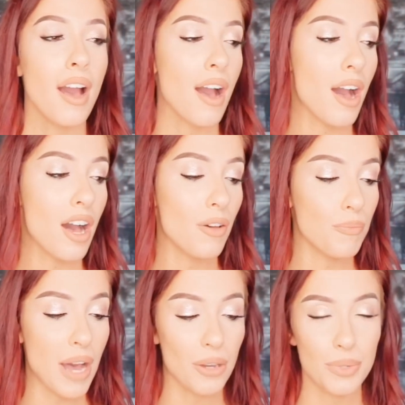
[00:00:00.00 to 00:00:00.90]

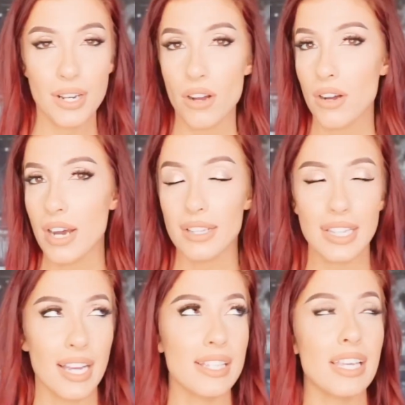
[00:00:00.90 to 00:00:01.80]
I would,
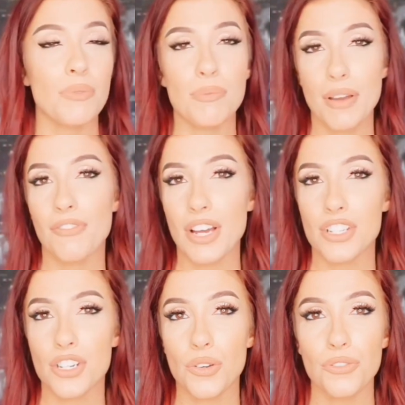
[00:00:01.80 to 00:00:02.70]
like I said with my
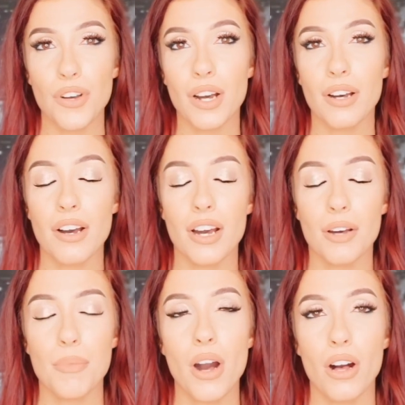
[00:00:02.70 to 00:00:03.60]
Fashion
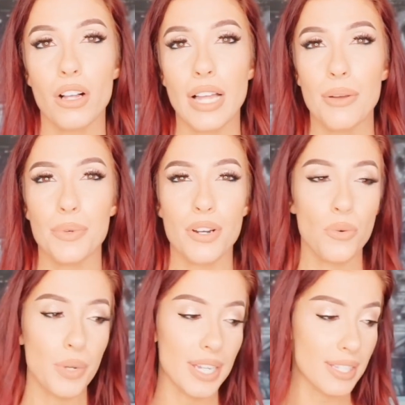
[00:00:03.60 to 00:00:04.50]
Nova haul, I would
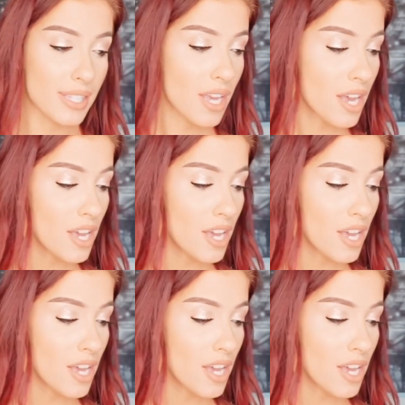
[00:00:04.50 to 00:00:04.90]
always,